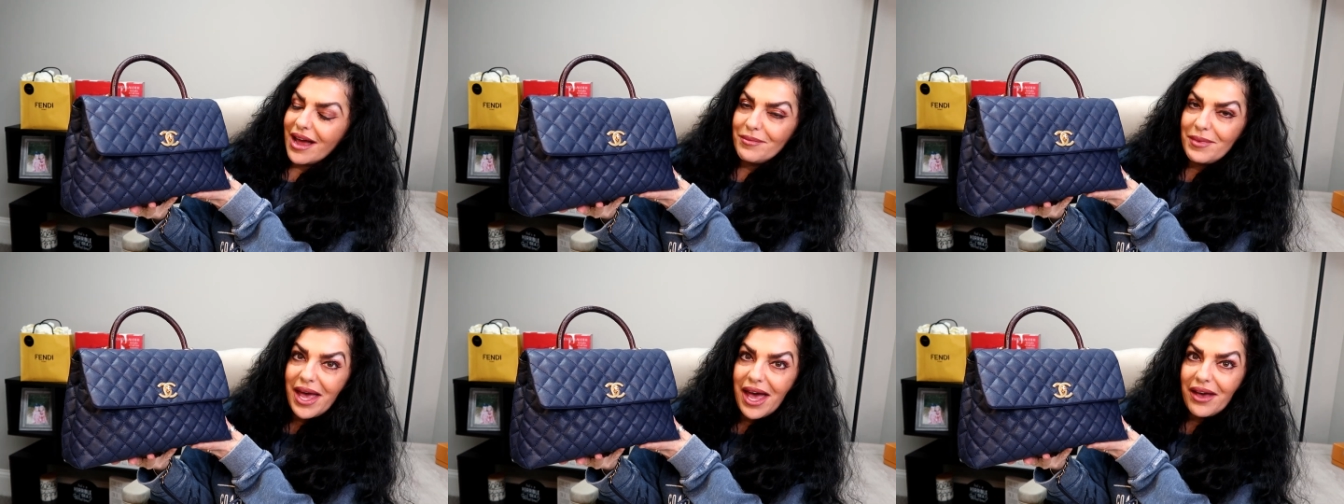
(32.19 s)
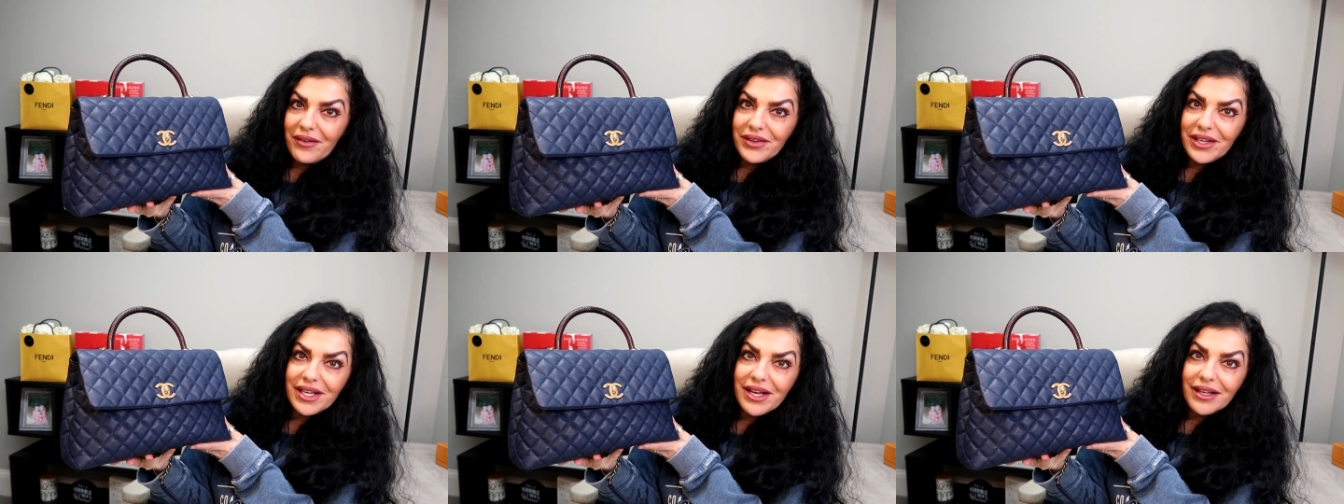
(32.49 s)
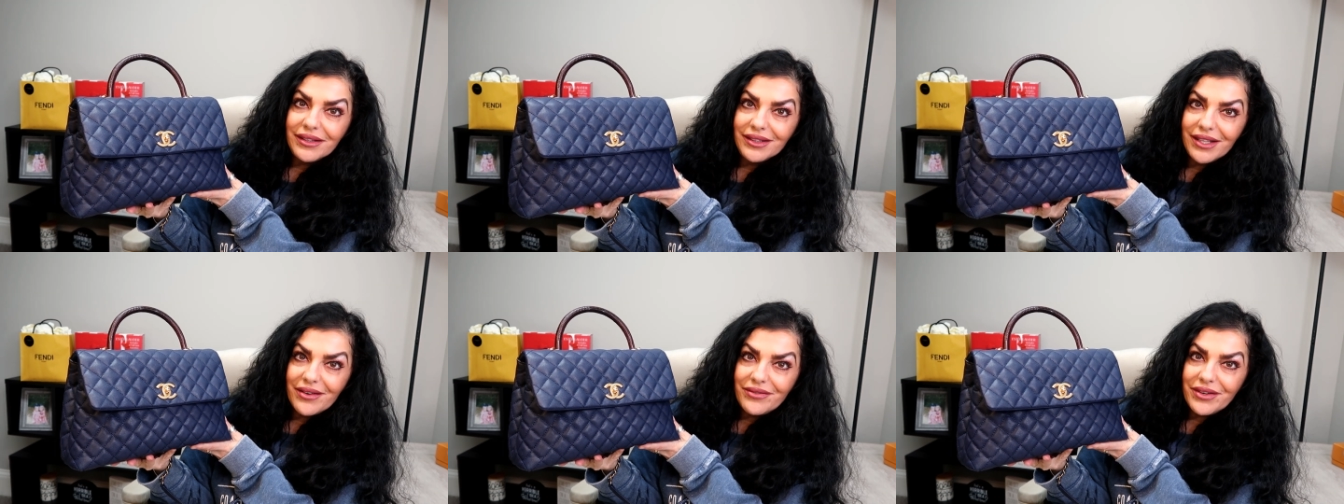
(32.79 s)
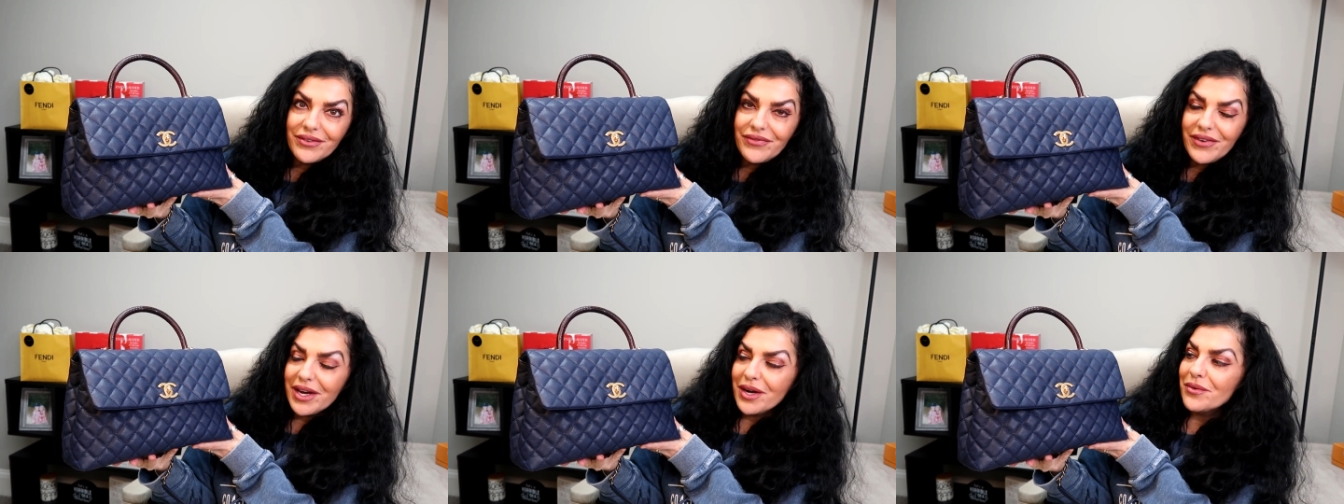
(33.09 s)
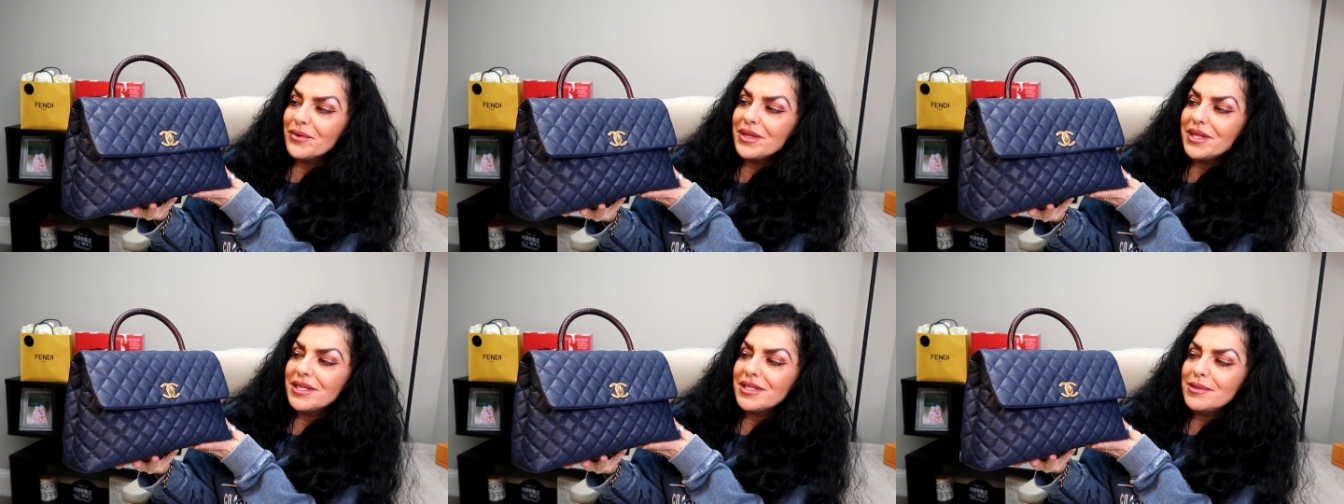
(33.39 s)
I'm having a love
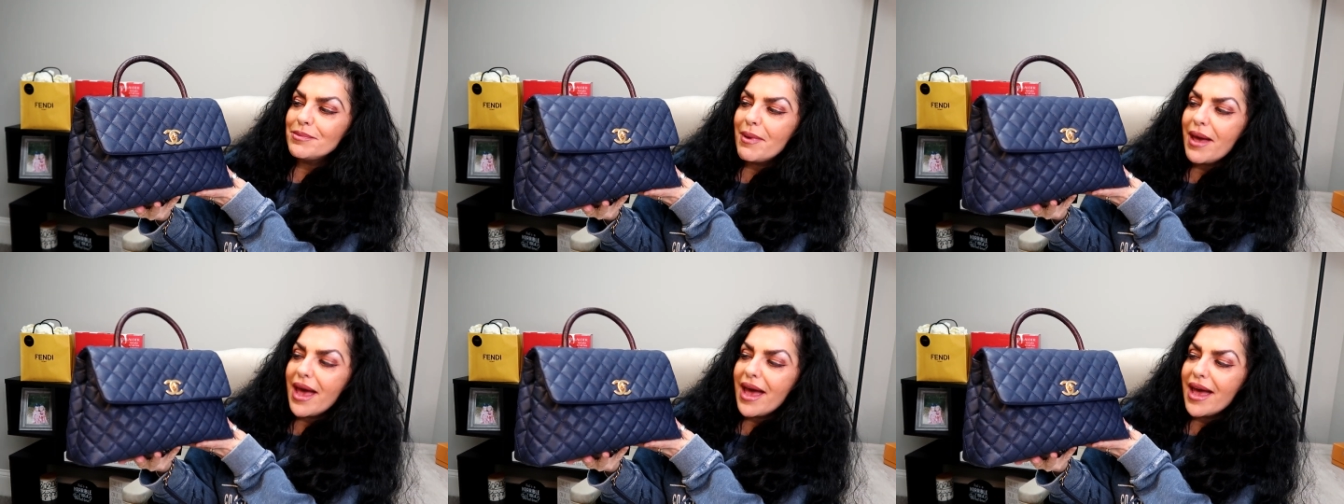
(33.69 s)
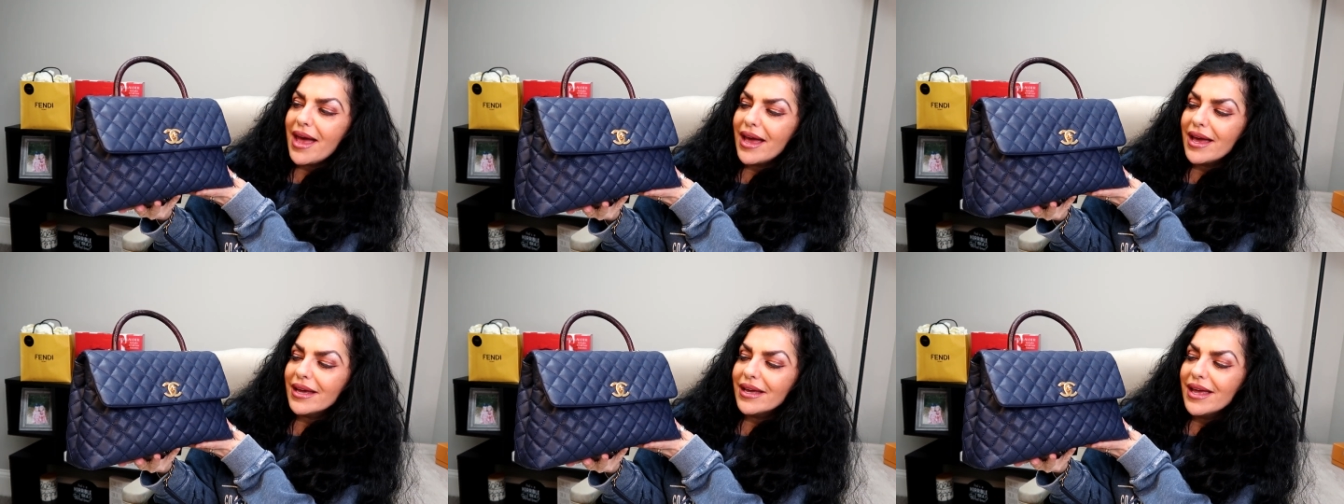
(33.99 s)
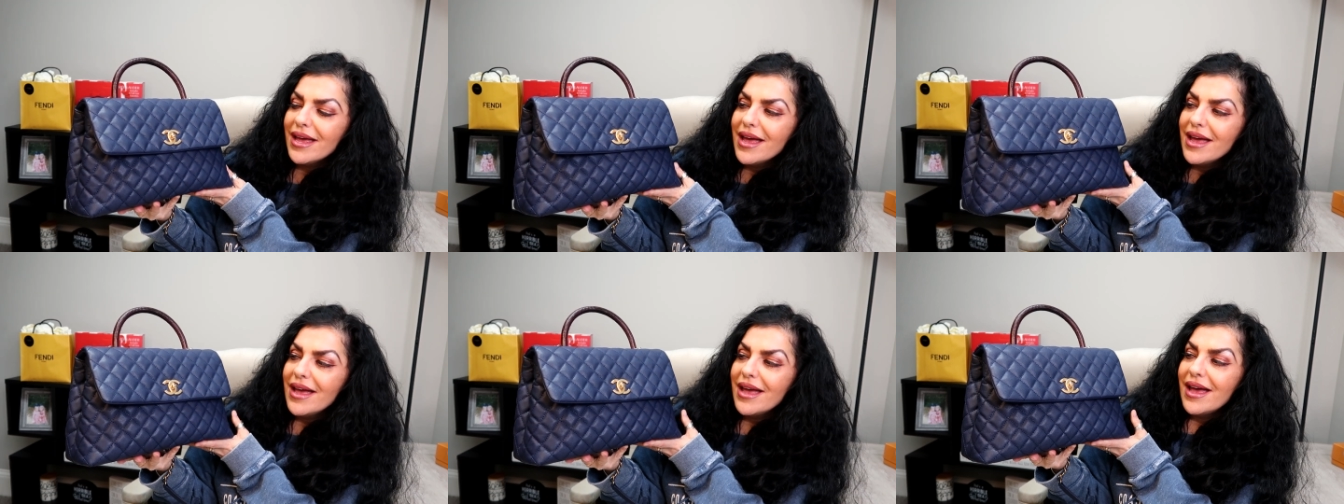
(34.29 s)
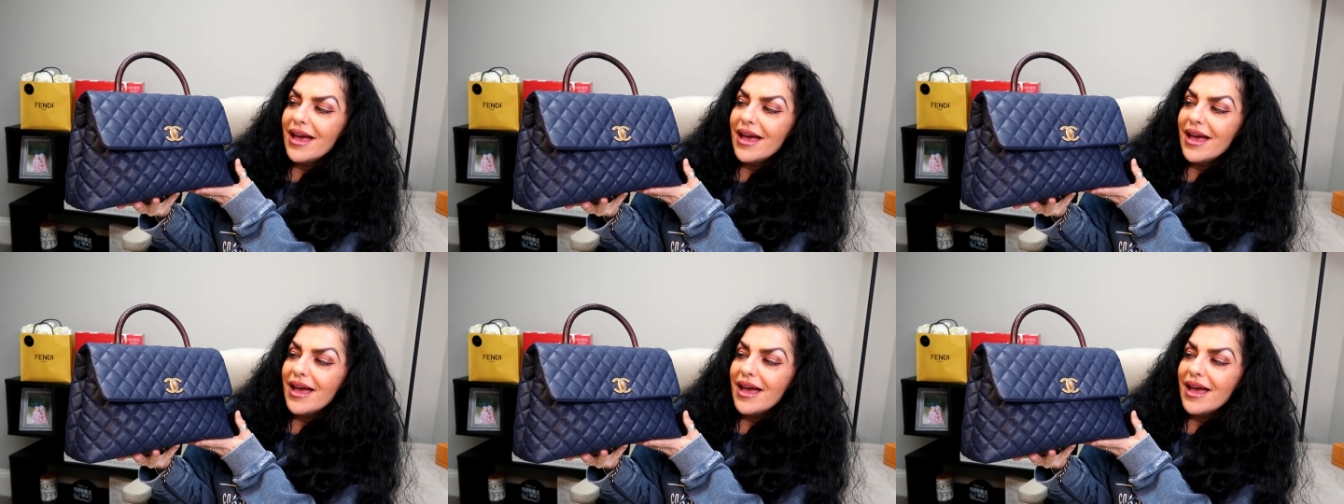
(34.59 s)
affair with this bag.